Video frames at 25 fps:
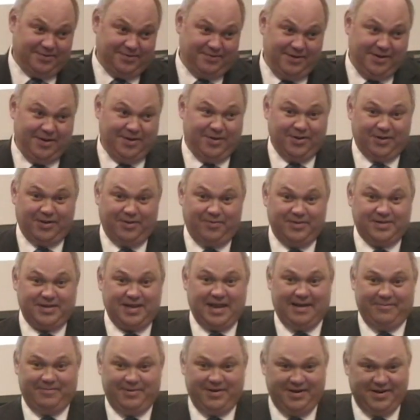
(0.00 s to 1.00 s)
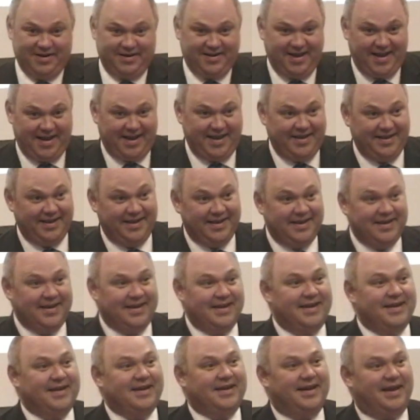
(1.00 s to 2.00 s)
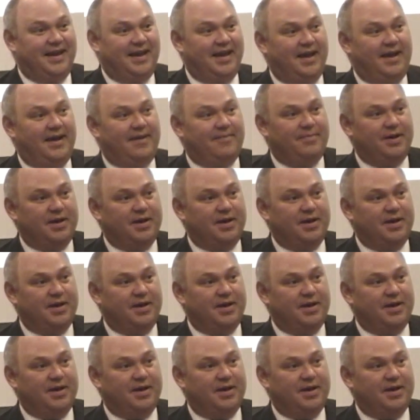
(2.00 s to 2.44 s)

when you look at what's happening today. Now,